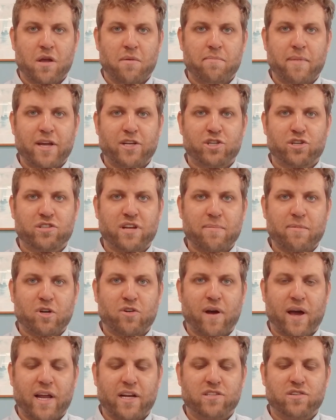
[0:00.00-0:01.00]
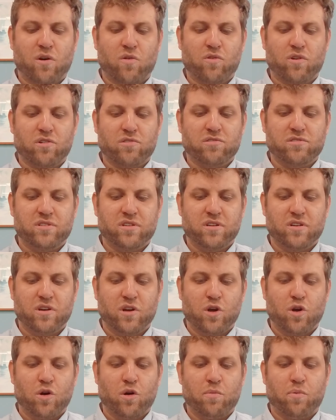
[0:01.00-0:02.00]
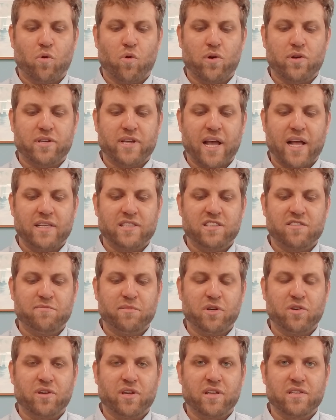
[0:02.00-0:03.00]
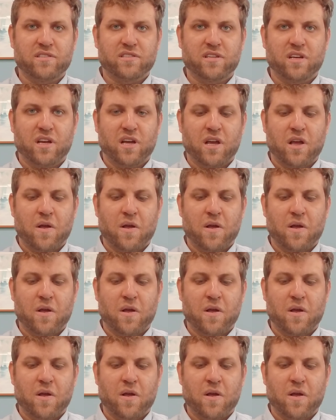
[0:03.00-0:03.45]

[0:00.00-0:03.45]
Major Democratic donors, who poured tens of millions